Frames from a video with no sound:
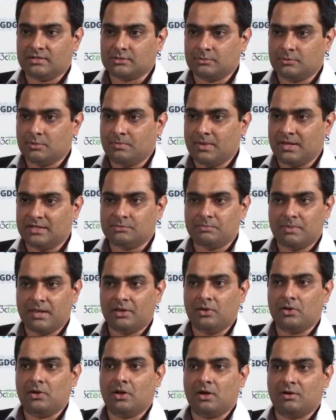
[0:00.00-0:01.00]
customer base
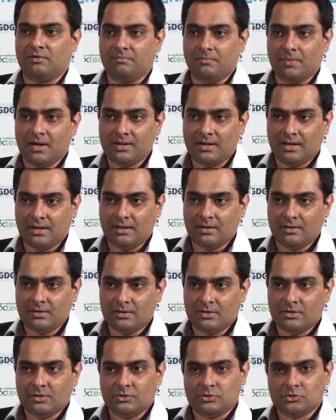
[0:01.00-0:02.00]
paying you a lot of money.
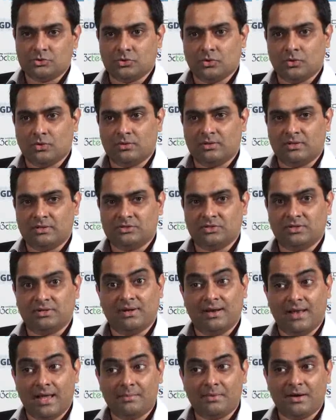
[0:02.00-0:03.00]
So
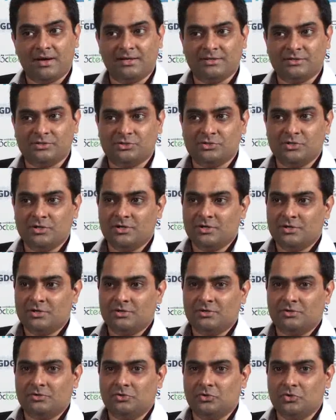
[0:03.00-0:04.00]
the dilemma is,
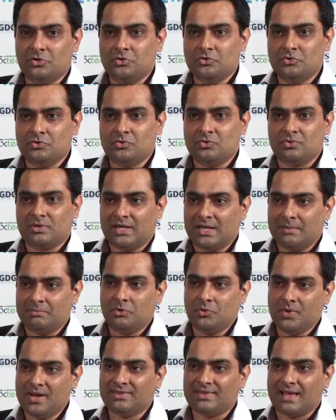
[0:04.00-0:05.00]
do you
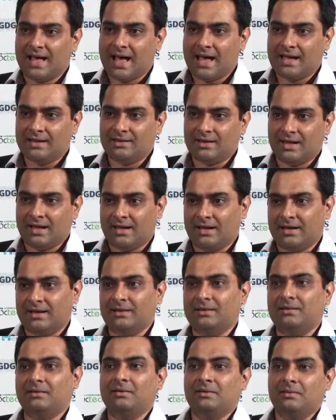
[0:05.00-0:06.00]
keep doing that
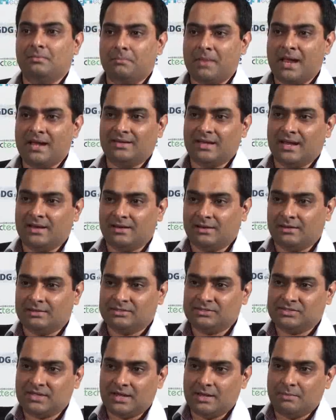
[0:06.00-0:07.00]
and maintain
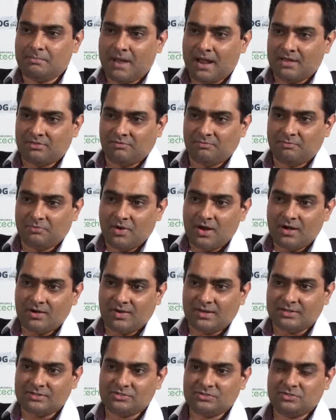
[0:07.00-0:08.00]
a steady path of
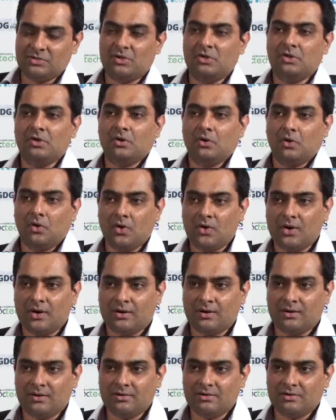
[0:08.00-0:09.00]
progress,
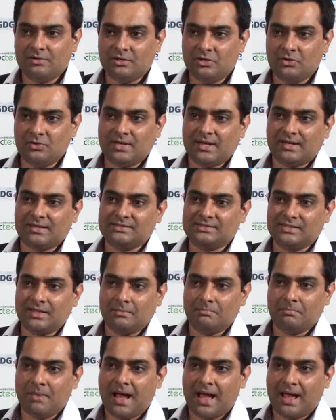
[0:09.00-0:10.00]
or do you take a
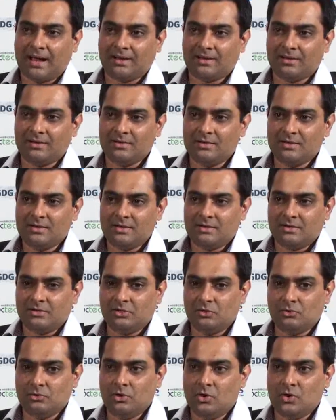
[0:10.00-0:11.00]
step back?
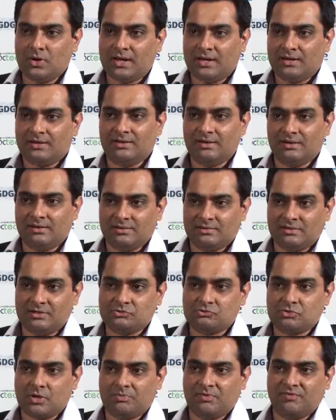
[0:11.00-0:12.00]
Do you look at
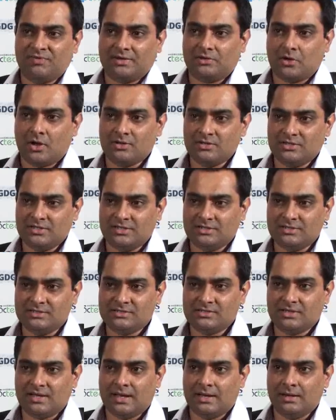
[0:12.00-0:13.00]
disruptive
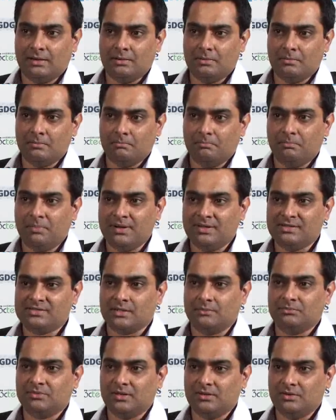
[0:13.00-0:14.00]
technologies and build
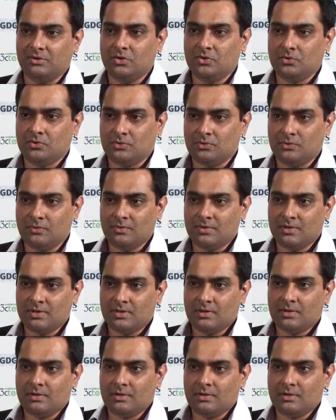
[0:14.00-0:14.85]
something new